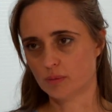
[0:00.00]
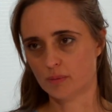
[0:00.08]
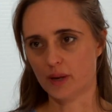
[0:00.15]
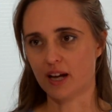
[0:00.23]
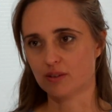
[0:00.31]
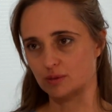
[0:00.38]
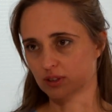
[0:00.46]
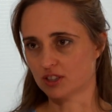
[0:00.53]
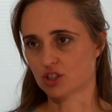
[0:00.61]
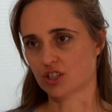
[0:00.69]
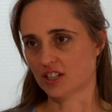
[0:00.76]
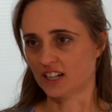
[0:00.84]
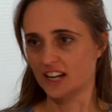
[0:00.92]
about
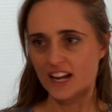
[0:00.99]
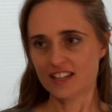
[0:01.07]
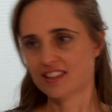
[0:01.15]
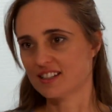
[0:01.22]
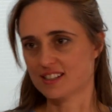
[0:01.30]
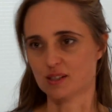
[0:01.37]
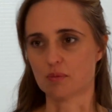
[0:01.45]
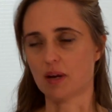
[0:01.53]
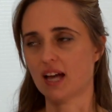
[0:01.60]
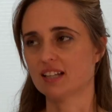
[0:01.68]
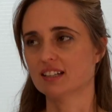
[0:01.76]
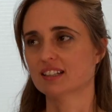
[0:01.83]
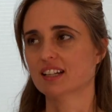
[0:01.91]
religion and atheism
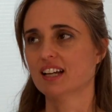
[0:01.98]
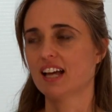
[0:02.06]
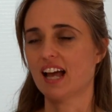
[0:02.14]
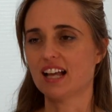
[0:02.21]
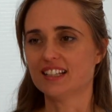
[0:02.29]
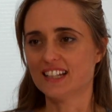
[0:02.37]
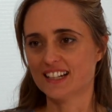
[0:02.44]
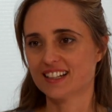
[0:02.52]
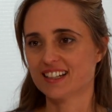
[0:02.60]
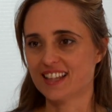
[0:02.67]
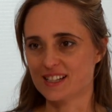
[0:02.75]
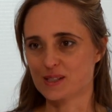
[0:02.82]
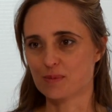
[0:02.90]
and and
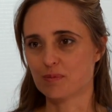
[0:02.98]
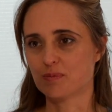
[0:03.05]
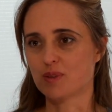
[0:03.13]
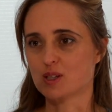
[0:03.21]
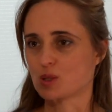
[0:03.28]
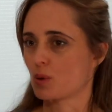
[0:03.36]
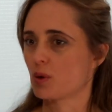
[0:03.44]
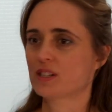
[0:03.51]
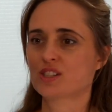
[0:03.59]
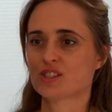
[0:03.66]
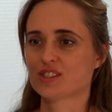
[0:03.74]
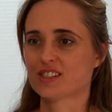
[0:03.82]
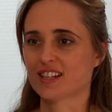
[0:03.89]
yet there's there's
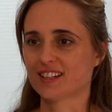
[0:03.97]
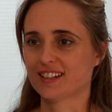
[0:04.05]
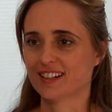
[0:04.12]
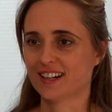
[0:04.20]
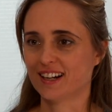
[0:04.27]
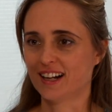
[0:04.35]
questions that